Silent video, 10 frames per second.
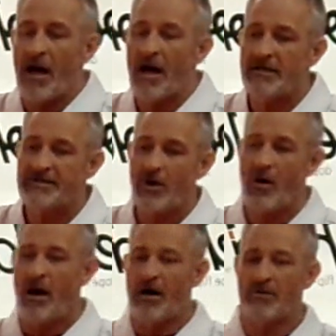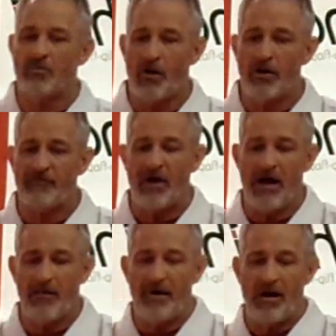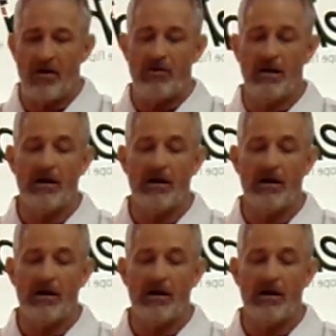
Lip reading: So on roll over elbow,